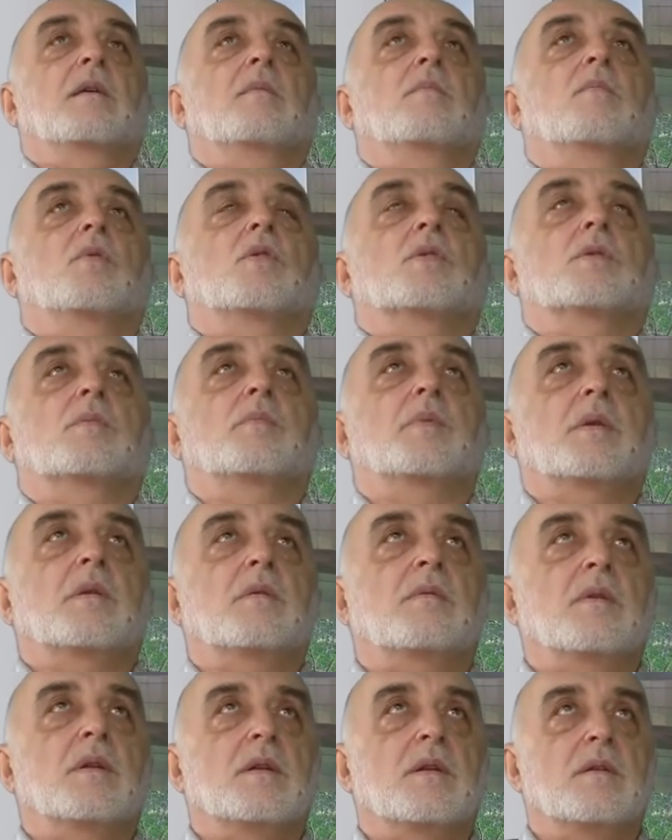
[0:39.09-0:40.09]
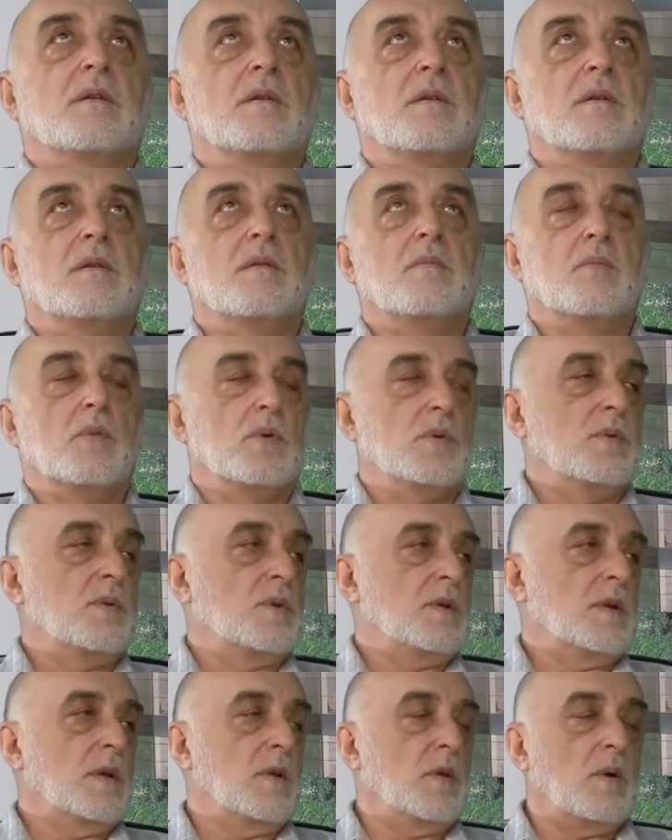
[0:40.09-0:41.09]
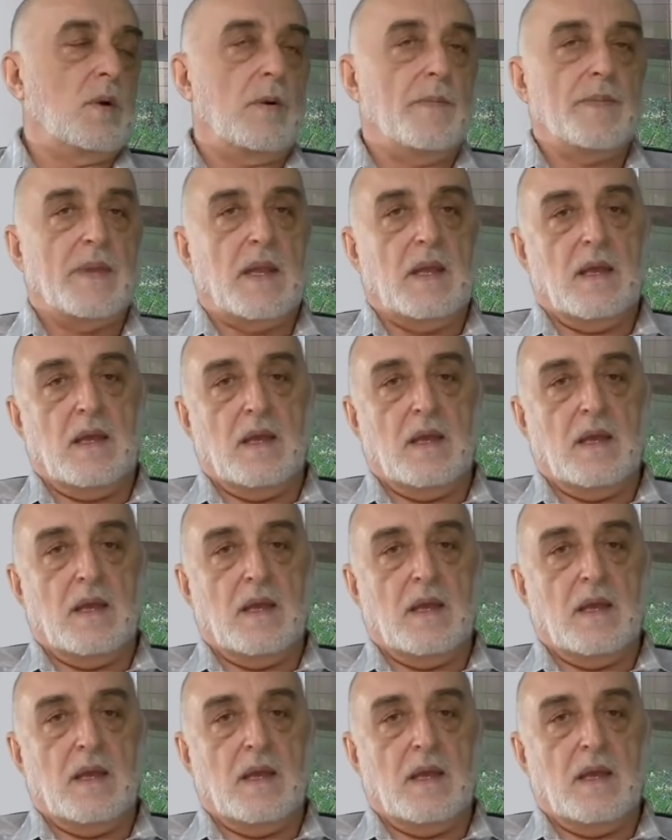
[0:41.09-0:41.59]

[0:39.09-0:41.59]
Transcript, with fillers: predict the future, but